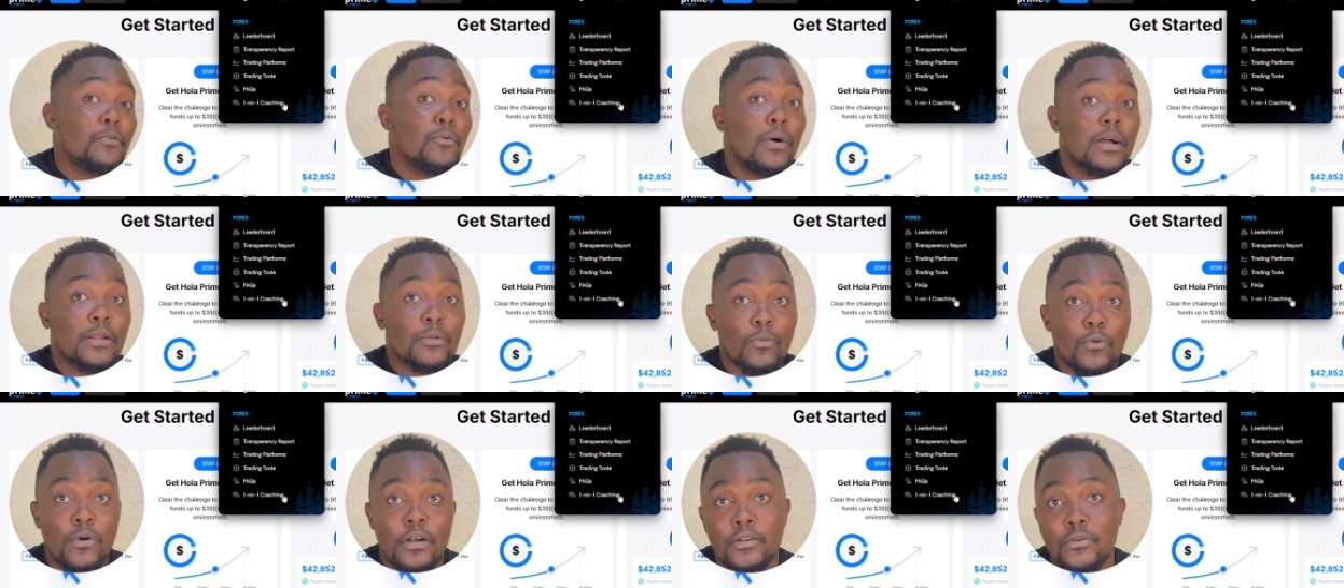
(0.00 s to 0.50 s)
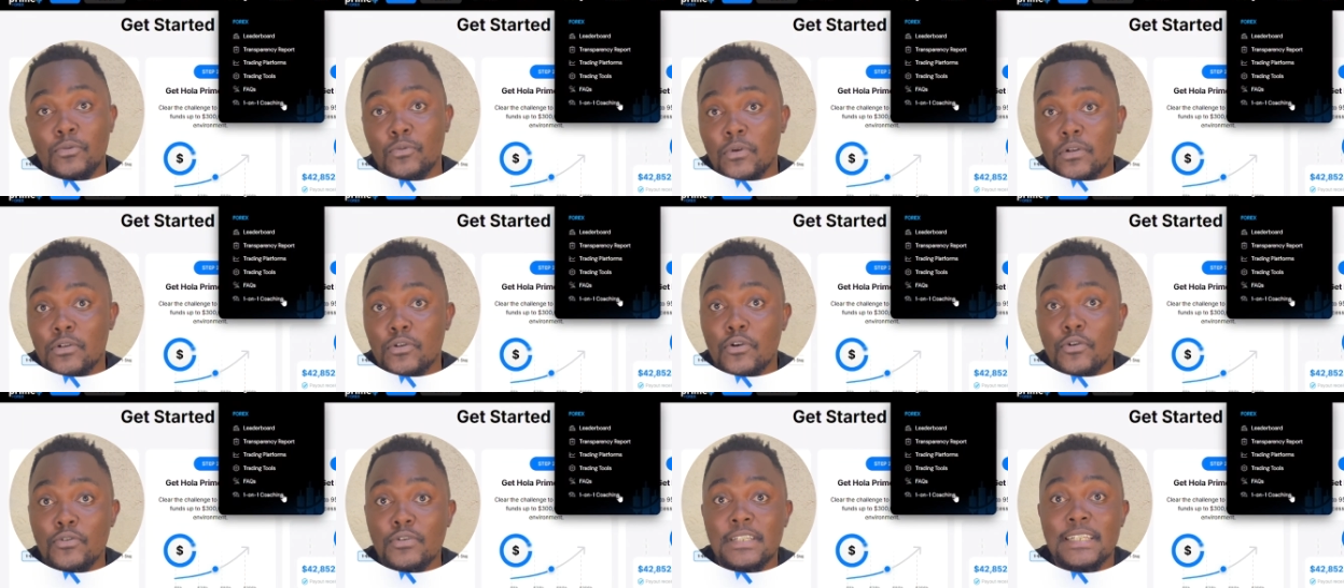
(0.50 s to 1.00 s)
If you want
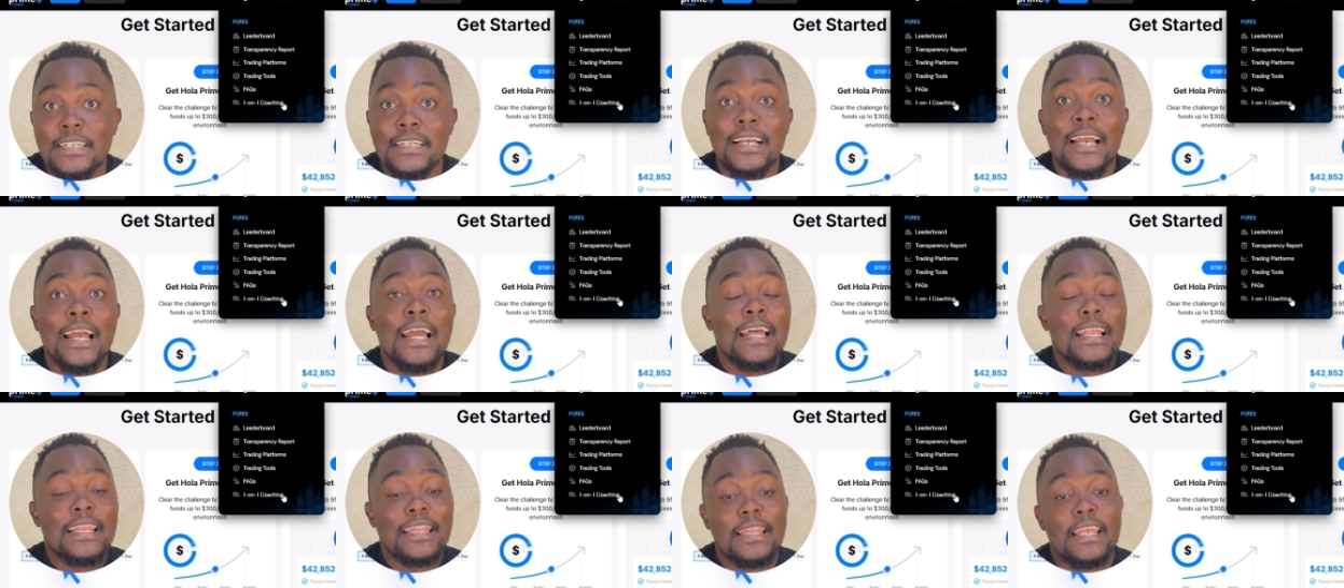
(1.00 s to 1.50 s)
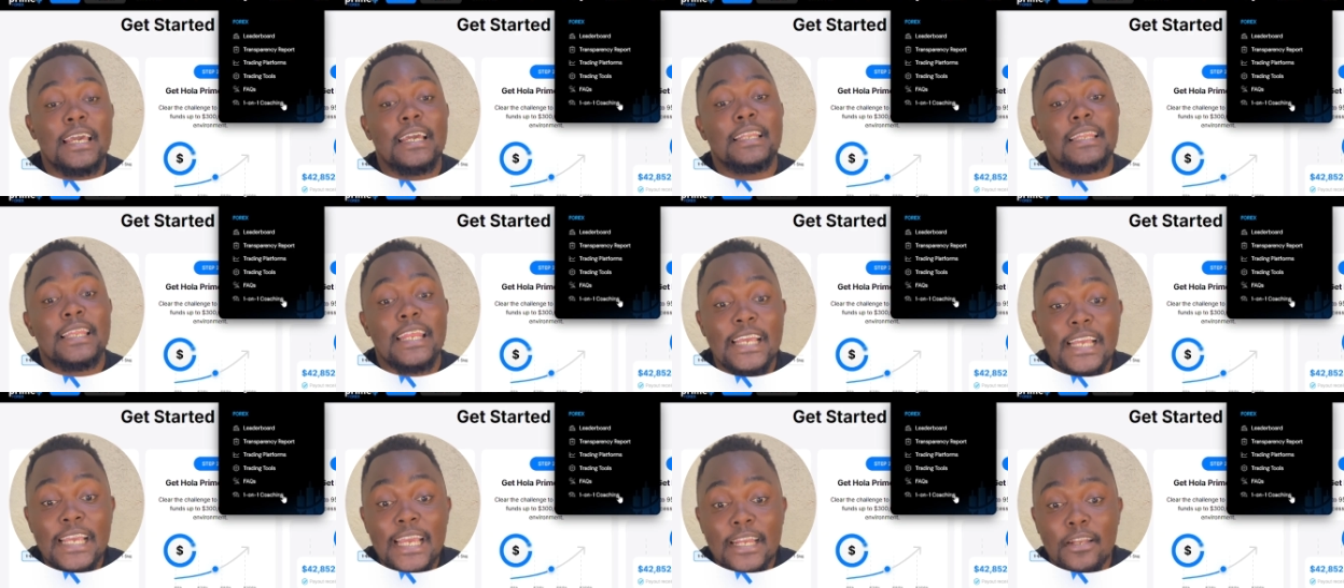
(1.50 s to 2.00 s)
one-on-one coaching,
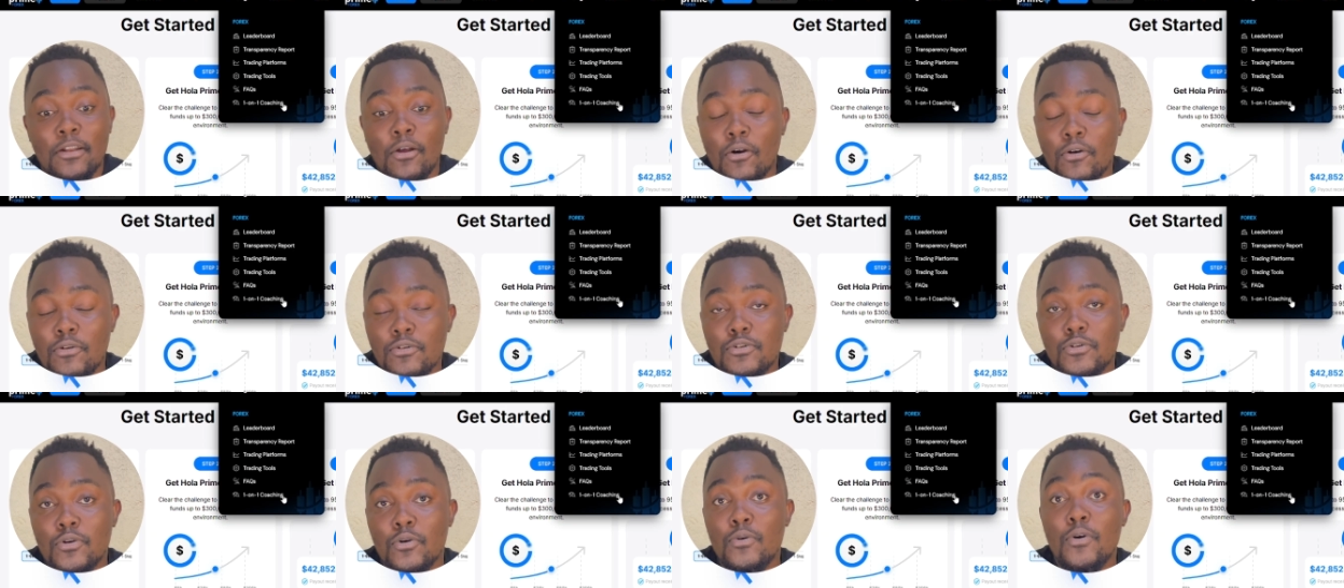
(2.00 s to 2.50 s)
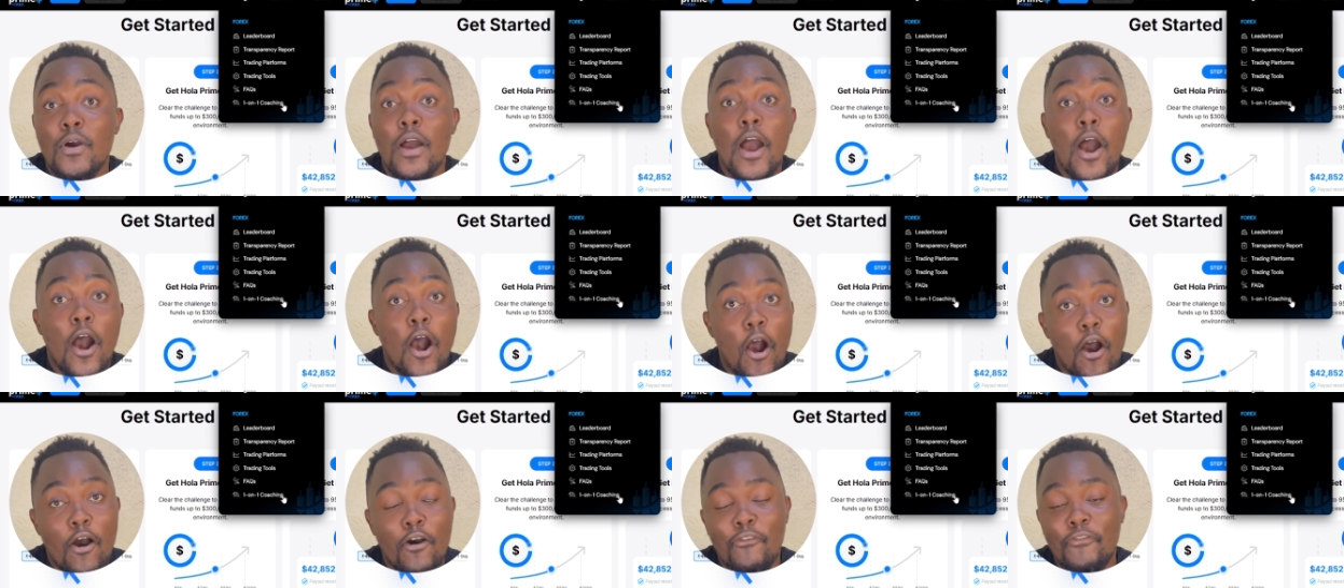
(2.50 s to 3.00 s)
then they can also
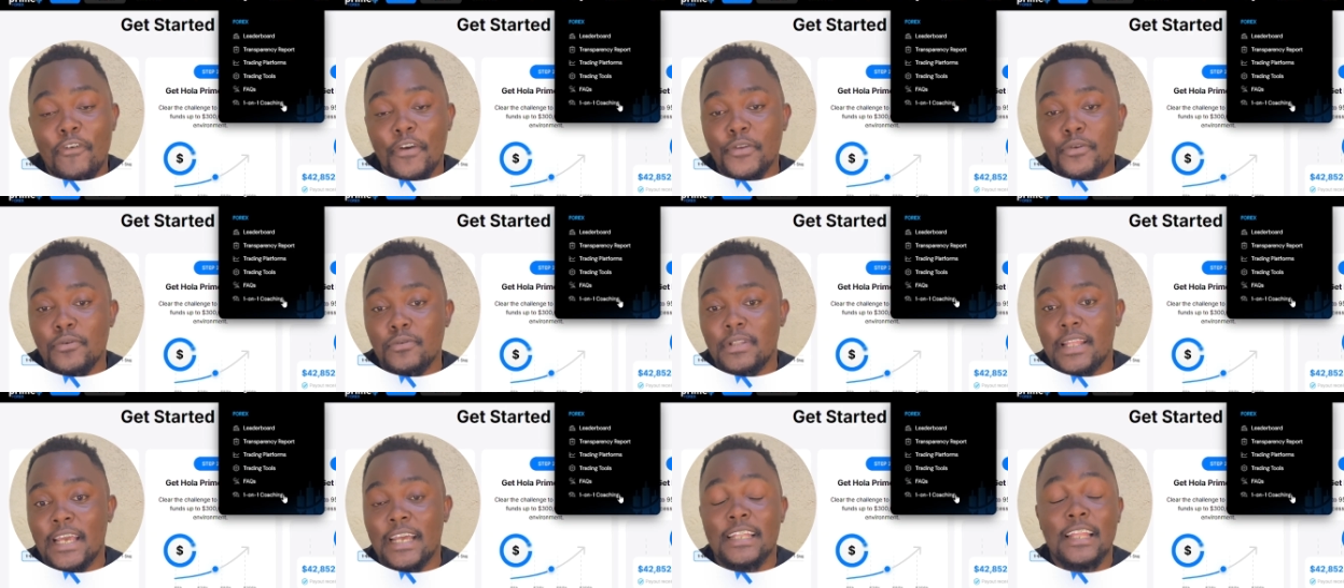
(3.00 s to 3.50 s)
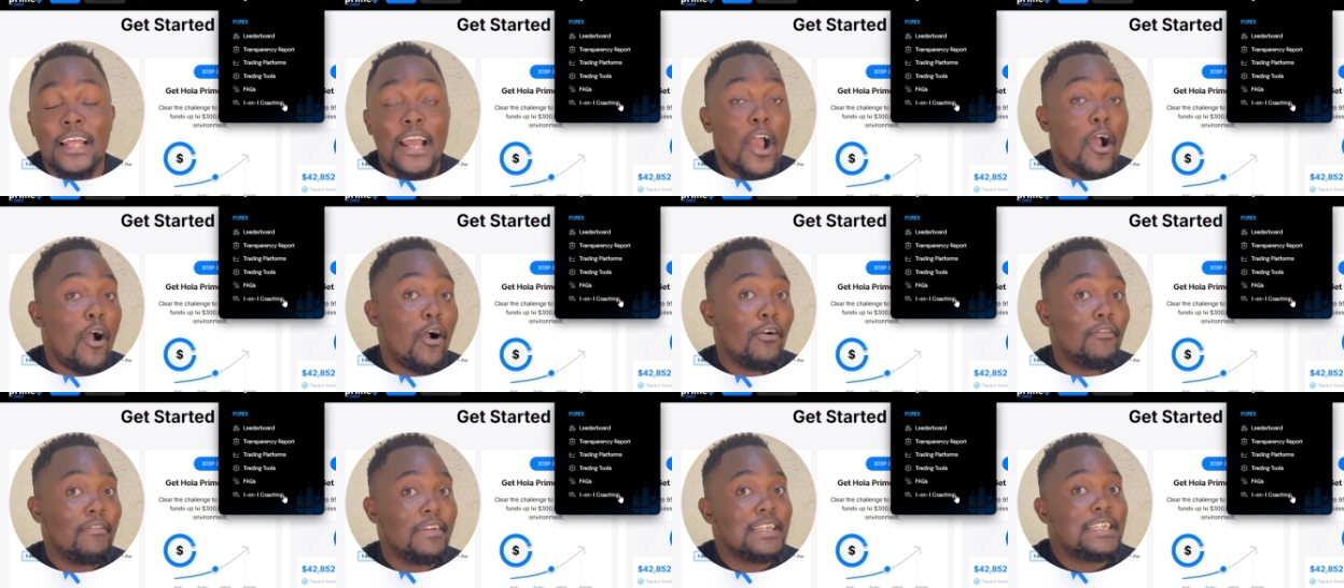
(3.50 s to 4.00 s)
offer you that,
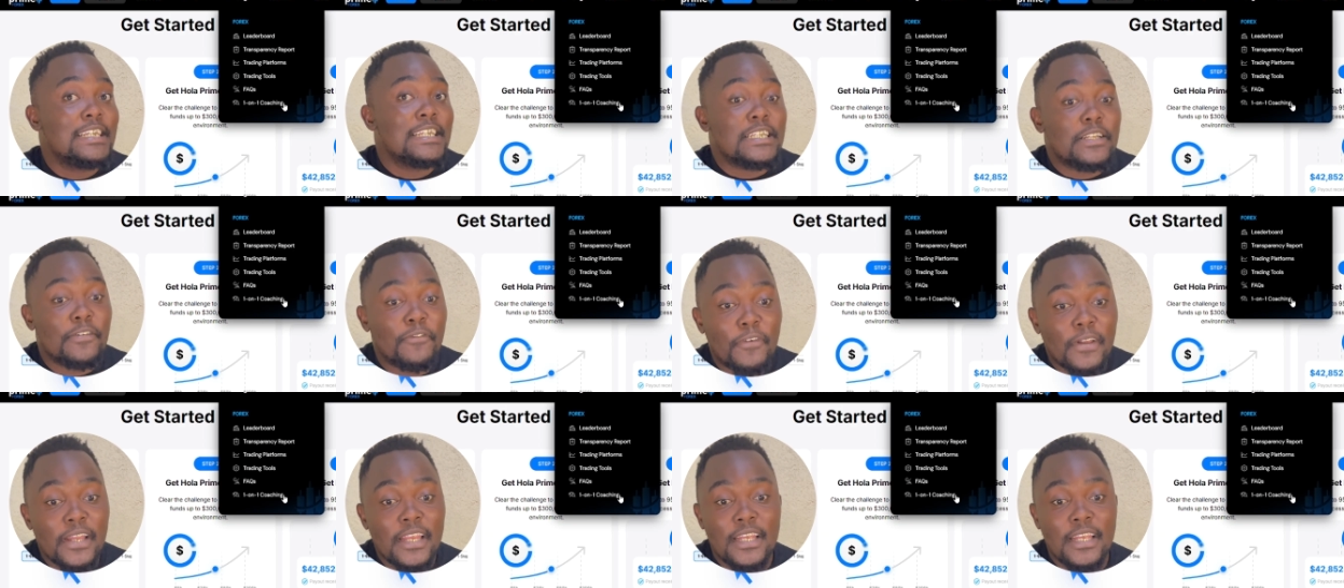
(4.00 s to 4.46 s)
of which it's